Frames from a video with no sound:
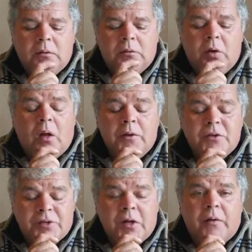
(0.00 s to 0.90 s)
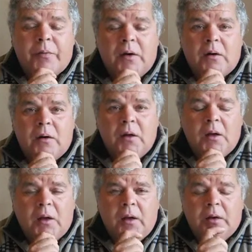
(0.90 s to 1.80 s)
knowledge is not there,
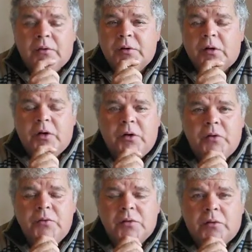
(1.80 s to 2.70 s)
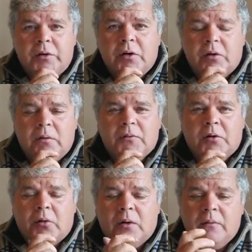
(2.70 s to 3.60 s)
it is a huge learning curve to
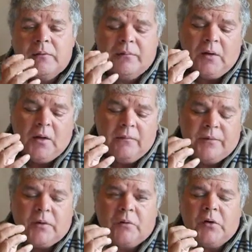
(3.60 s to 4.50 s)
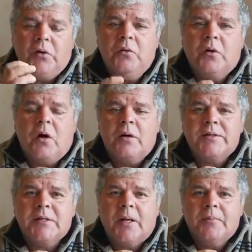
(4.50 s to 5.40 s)
try to figure out the new
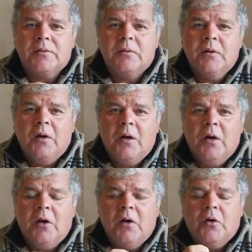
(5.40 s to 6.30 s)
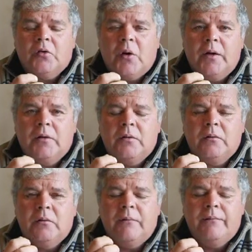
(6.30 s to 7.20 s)
concepts, try
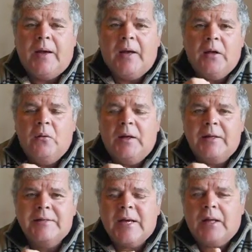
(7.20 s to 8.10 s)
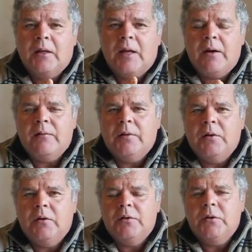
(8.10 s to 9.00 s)
to evaluate exactly
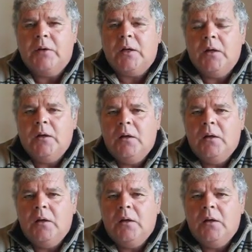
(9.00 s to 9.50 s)
everything you're doing,